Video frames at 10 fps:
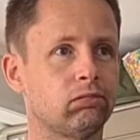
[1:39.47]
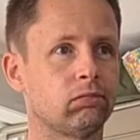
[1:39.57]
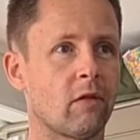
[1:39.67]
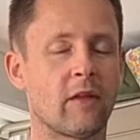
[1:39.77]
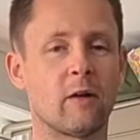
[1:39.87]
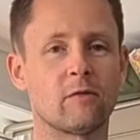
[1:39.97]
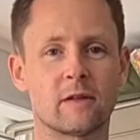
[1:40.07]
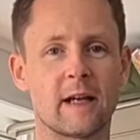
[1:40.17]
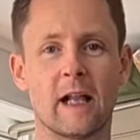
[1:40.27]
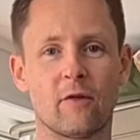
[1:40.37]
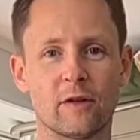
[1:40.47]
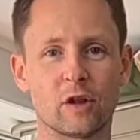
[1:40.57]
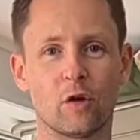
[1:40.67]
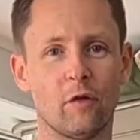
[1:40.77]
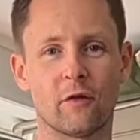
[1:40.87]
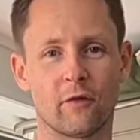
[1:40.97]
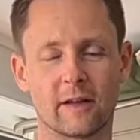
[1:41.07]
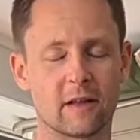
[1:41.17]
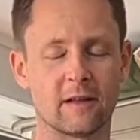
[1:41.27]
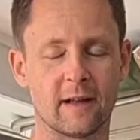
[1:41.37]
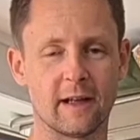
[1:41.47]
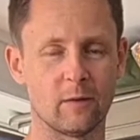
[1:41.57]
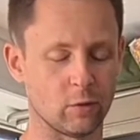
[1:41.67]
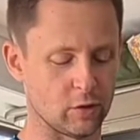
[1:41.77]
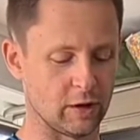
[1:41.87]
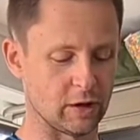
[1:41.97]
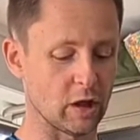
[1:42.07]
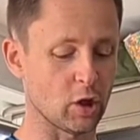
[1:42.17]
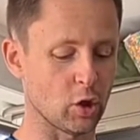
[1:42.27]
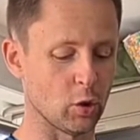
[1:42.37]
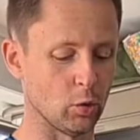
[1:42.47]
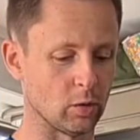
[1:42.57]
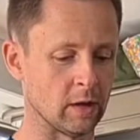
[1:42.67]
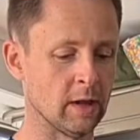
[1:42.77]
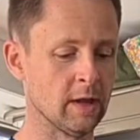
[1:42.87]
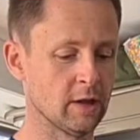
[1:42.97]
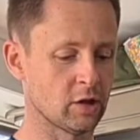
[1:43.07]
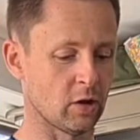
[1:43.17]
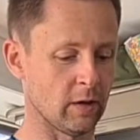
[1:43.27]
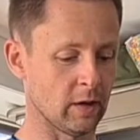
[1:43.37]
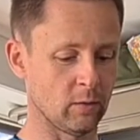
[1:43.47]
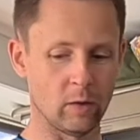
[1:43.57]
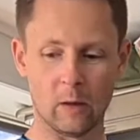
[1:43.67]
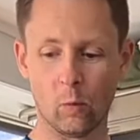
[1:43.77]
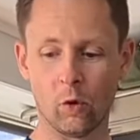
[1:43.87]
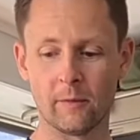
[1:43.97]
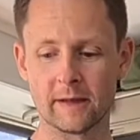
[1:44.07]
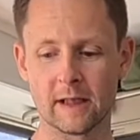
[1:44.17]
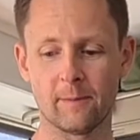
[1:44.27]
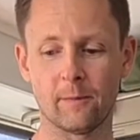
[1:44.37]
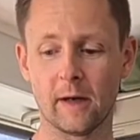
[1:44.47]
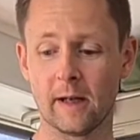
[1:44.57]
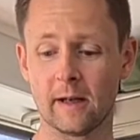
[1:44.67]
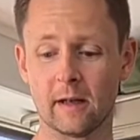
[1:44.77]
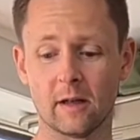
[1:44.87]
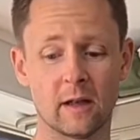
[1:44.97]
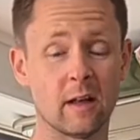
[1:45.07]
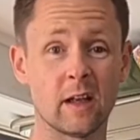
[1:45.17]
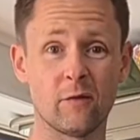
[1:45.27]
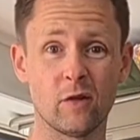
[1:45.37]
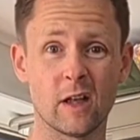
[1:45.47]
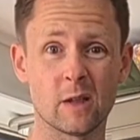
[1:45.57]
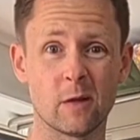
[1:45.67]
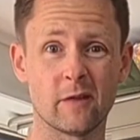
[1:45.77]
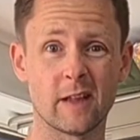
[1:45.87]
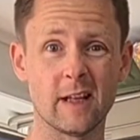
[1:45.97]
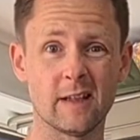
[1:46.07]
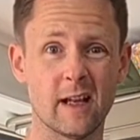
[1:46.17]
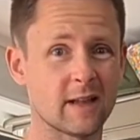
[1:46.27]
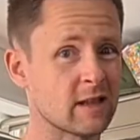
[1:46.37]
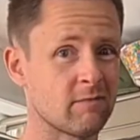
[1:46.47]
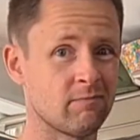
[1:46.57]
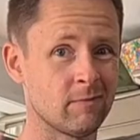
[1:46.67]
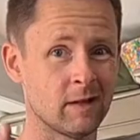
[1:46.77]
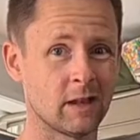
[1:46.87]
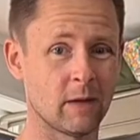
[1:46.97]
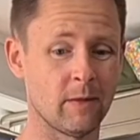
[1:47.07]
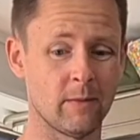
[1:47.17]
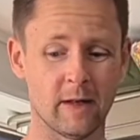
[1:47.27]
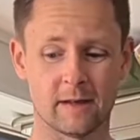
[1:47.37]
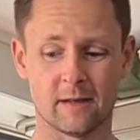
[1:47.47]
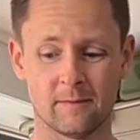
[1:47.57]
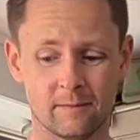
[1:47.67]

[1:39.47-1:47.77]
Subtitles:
1,000 calories to go for the rest of the day, which is cool. So I'm going to warm this up, and then I'll give you guys a bit of a taste test. Give me a minute.